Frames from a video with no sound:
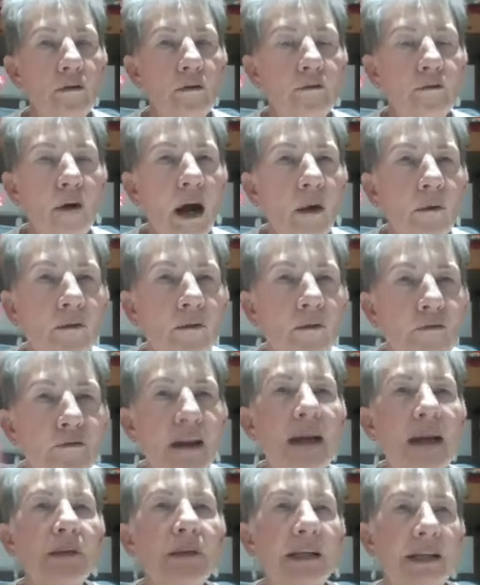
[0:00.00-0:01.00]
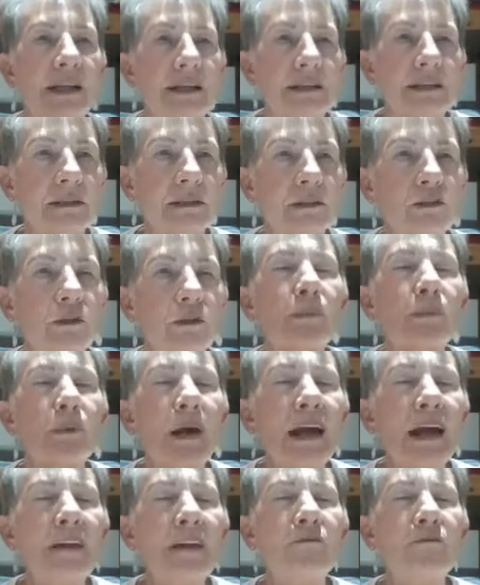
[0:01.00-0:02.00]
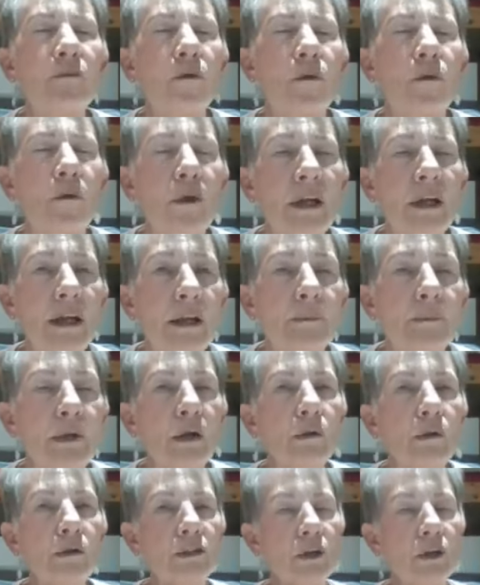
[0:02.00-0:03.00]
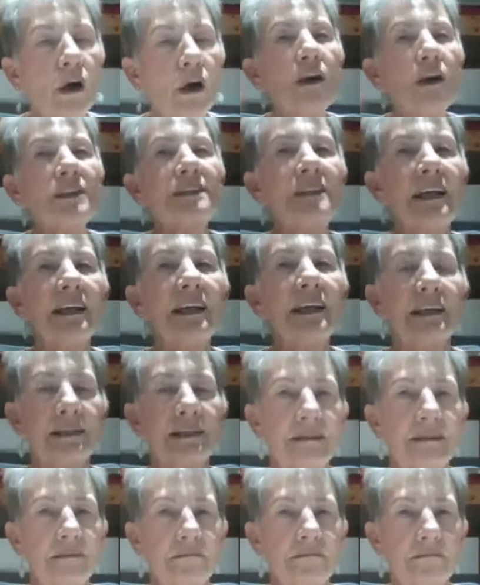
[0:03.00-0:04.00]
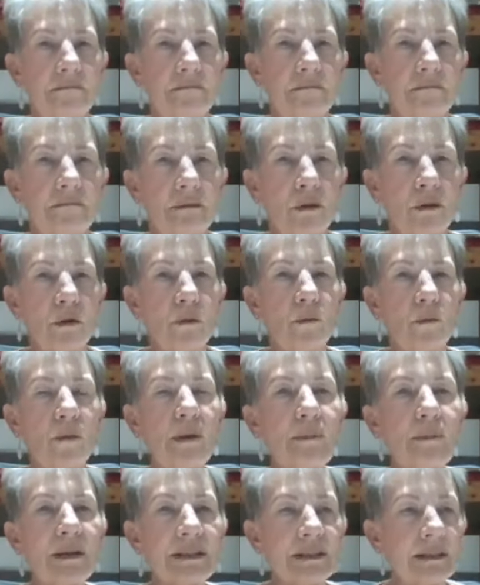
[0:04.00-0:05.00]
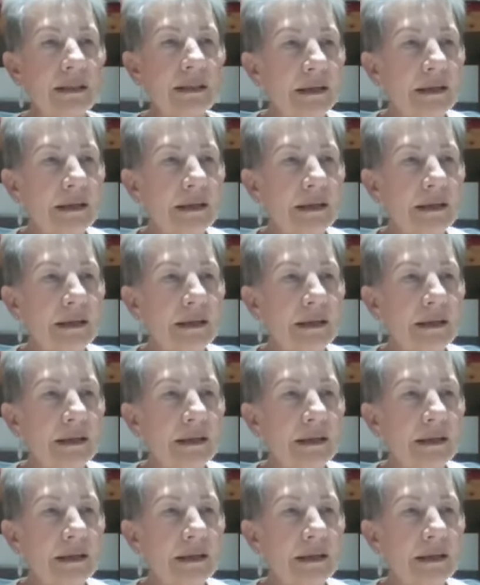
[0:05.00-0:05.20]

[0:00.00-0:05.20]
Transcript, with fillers: for our families, to pray for because God said we must